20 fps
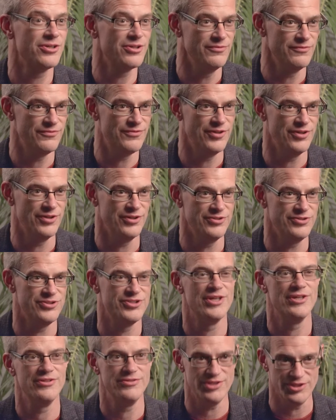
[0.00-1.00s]
Converged
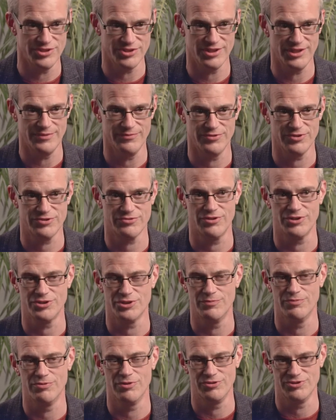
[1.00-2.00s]
Digital Infrastructure
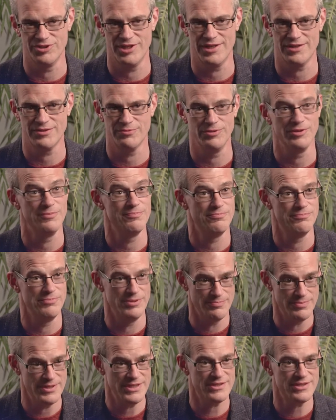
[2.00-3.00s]
project with
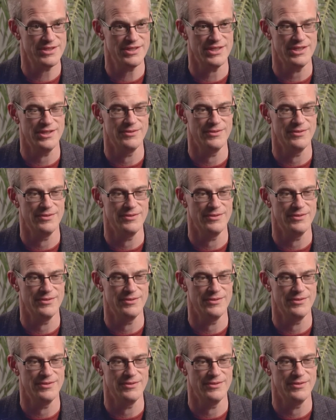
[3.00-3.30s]
BT.